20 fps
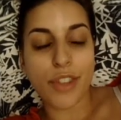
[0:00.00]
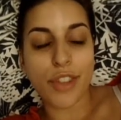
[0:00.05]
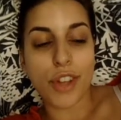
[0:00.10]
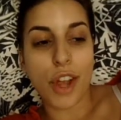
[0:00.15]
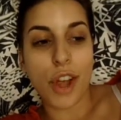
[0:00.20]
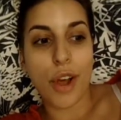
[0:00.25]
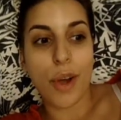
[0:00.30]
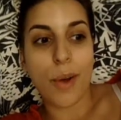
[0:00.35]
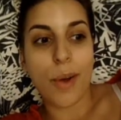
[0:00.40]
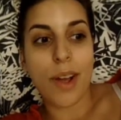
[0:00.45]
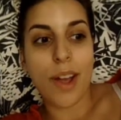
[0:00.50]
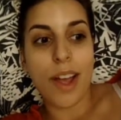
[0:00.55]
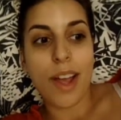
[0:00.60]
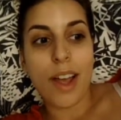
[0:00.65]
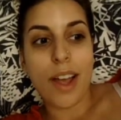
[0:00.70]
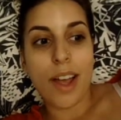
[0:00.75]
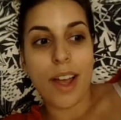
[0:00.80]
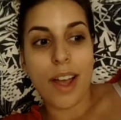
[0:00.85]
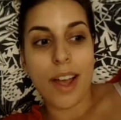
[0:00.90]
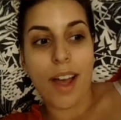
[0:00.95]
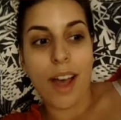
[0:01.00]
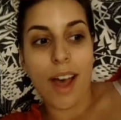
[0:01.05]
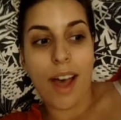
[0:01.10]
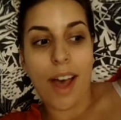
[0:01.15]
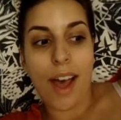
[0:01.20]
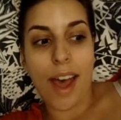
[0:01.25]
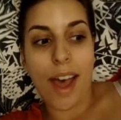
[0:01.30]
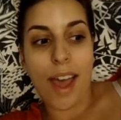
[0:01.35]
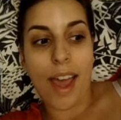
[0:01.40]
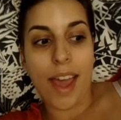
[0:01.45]
So,
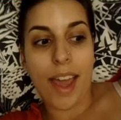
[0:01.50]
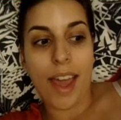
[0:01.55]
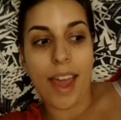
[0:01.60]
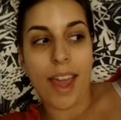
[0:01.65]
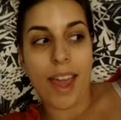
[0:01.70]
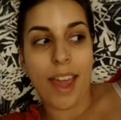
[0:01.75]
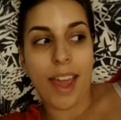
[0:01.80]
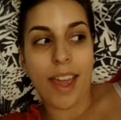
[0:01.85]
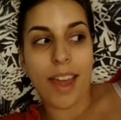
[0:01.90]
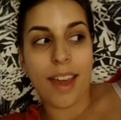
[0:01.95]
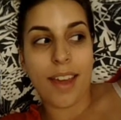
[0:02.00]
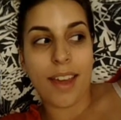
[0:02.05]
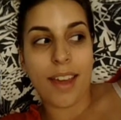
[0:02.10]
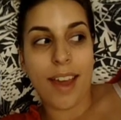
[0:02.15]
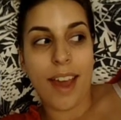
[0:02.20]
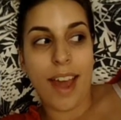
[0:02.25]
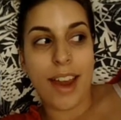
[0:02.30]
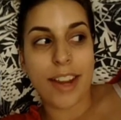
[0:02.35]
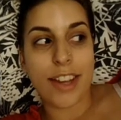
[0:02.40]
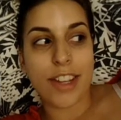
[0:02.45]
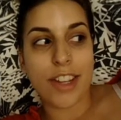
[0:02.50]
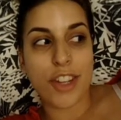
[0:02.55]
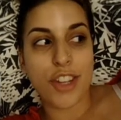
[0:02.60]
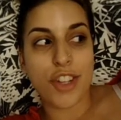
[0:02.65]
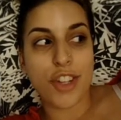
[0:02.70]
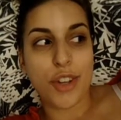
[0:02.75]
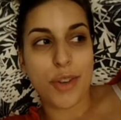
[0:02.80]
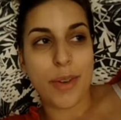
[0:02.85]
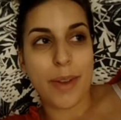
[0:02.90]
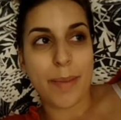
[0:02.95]
I had a
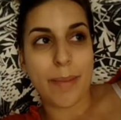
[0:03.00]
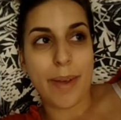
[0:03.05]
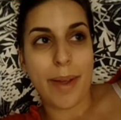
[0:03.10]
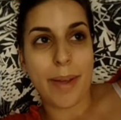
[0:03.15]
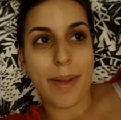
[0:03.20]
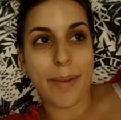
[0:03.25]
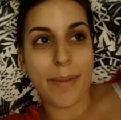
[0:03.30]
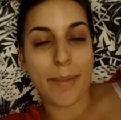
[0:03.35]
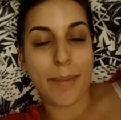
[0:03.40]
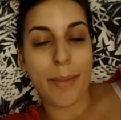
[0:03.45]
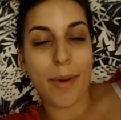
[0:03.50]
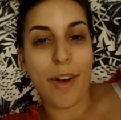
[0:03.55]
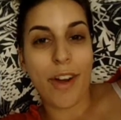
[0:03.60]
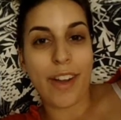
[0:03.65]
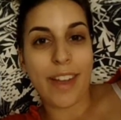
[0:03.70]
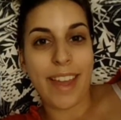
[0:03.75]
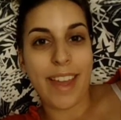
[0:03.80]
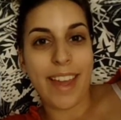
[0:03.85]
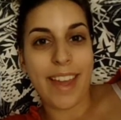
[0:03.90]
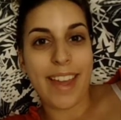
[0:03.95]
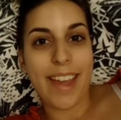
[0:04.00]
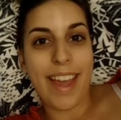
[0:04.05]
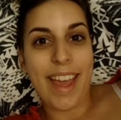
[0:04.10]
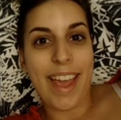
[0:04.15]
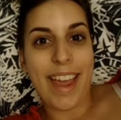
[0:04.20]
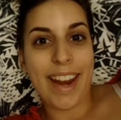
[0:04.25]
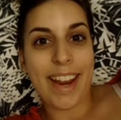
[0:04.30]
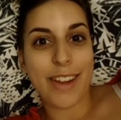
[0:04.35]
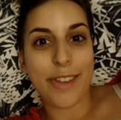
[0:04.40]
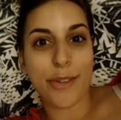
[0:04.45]
tissue in my pocket
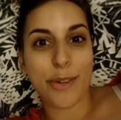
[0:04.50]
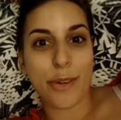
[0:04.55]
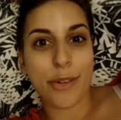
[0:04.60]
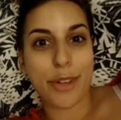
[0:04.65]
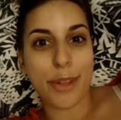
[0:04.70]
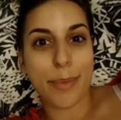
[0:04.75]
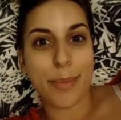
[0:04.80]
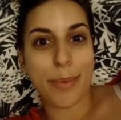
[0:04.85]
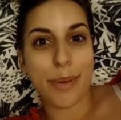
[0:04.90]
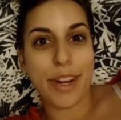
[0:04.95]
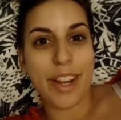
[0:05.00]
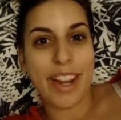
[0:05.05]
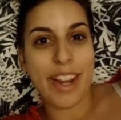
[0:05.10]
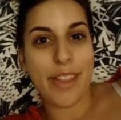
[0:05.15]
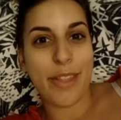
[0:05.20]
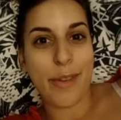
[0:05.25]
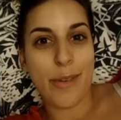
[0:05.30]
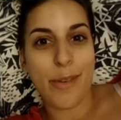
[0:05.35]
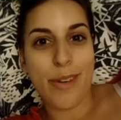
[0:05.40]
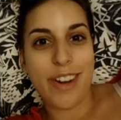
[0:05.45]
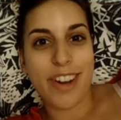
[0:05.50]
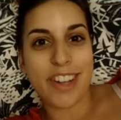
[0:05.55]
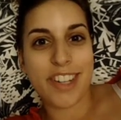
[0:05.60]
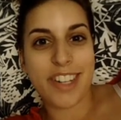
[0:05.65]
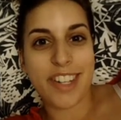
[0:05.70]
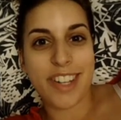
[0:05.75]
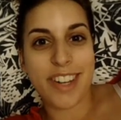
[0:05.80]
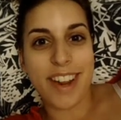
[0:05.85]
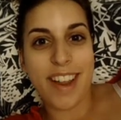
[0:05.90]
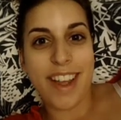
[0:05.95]
and I totally put it in the
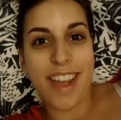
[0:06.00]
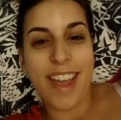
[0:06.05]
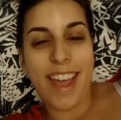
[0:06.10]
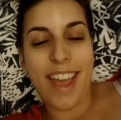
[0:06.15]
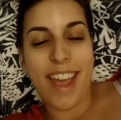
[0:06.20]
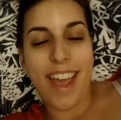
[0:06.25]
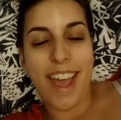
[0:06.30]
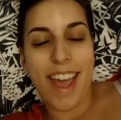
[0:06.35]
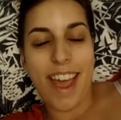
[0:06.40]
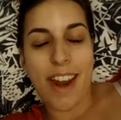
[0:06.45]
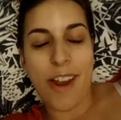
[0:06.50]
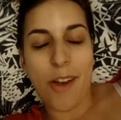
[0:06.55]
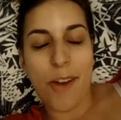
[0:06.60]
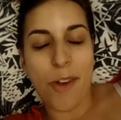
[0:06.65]
wash and